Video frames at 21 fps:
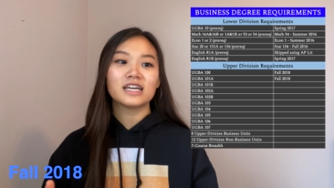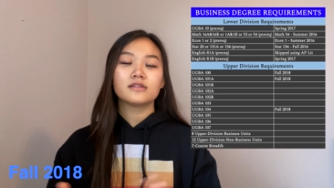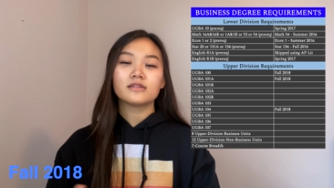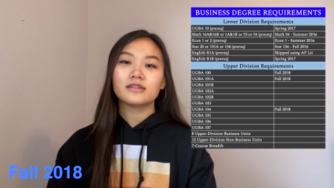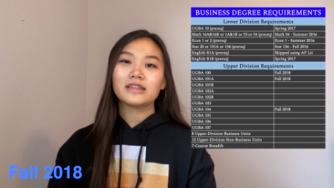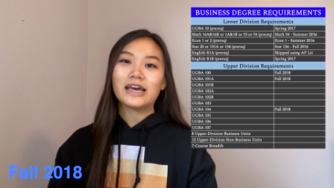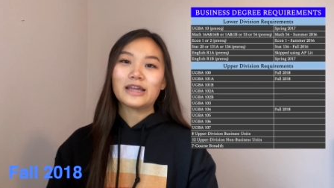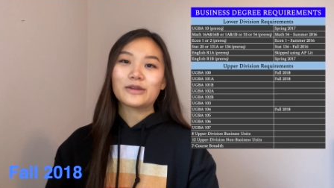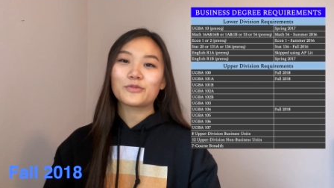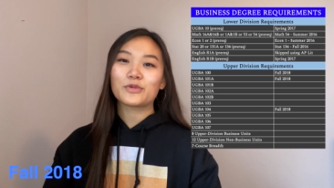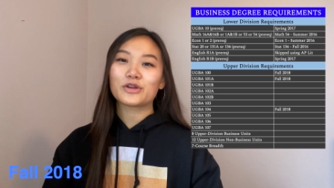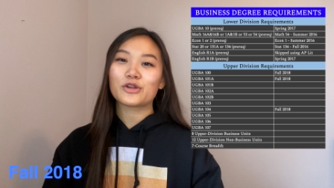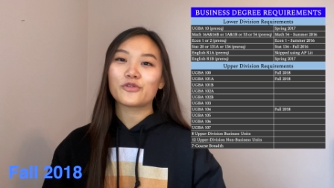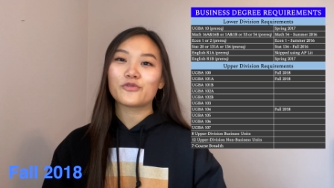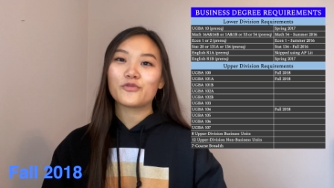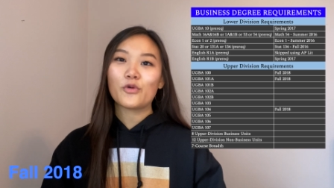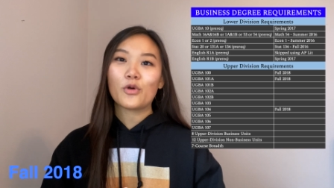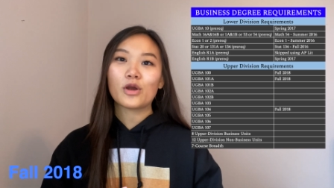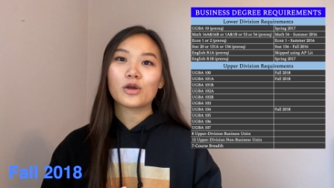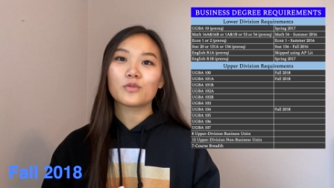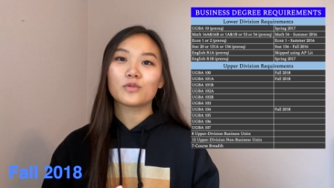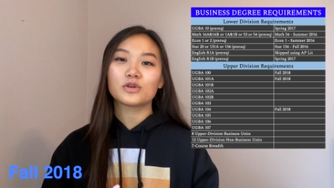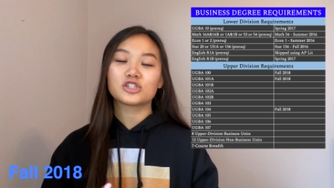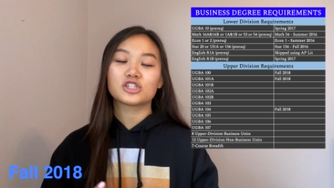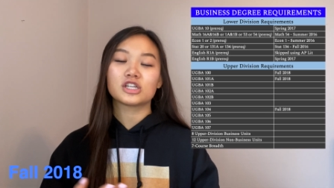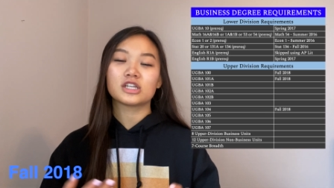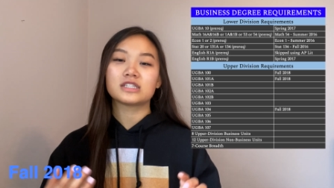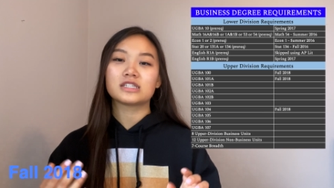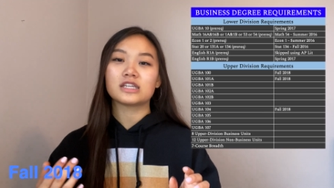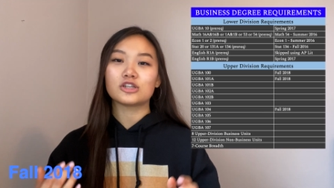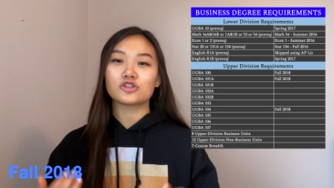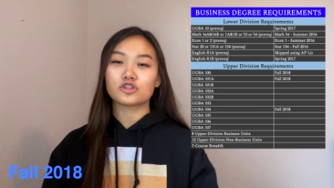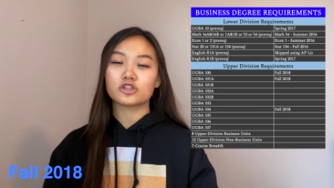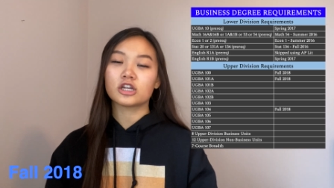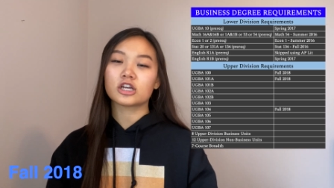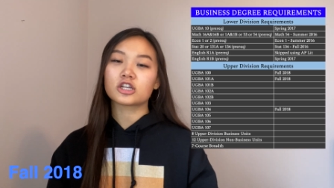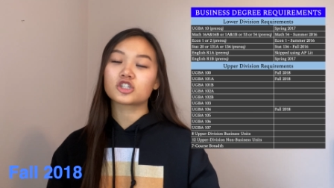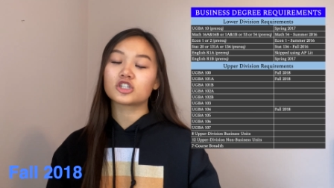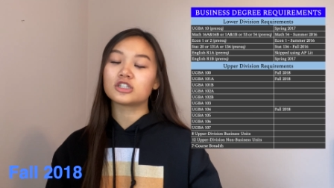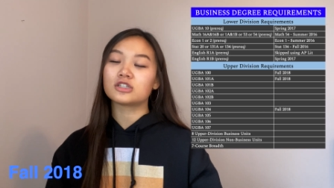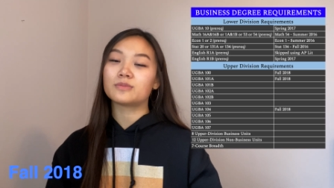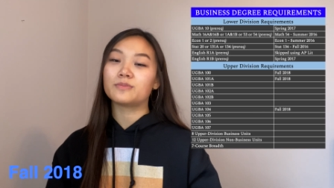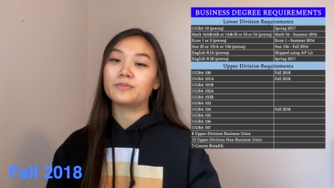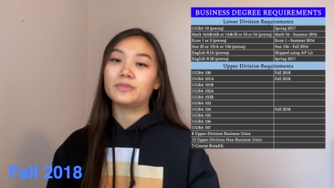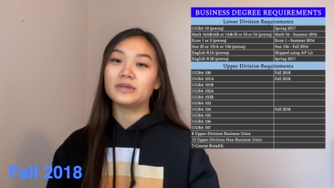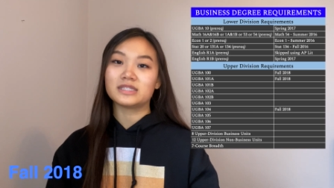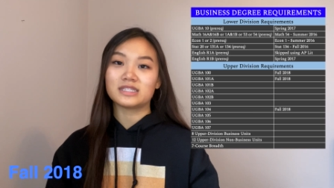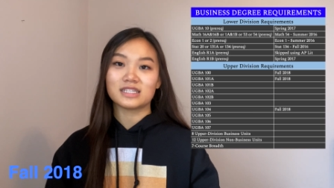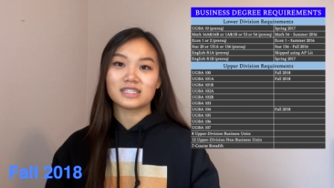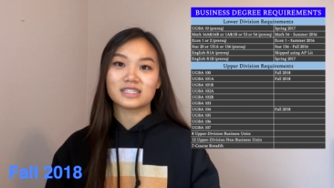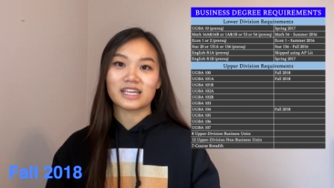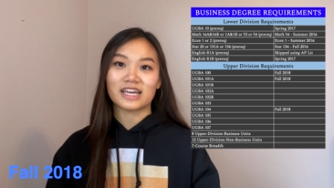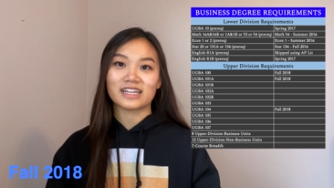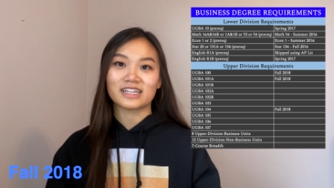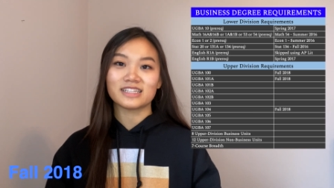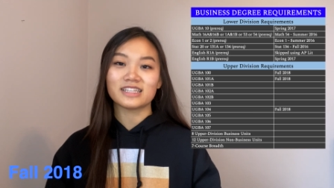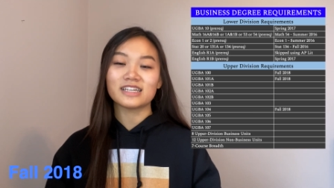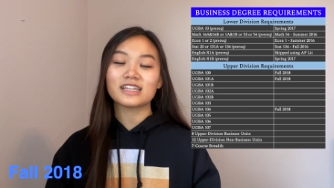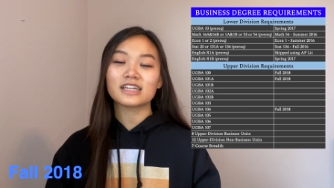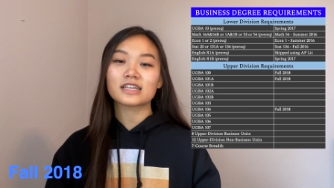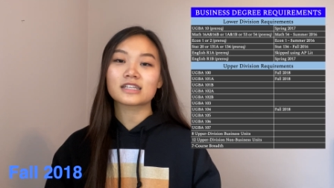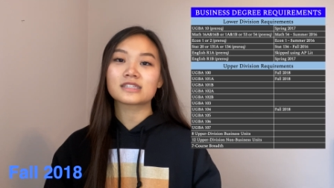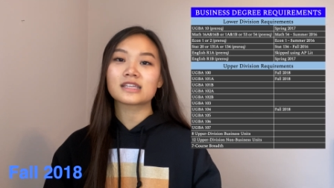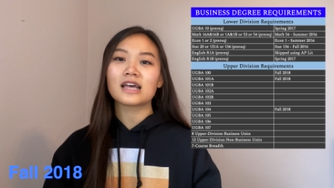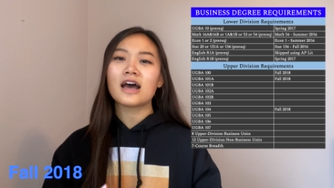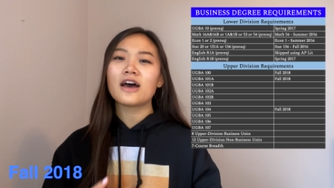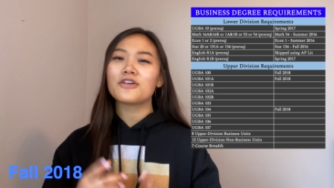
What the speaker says: Then 104, which is introduction to business analytics.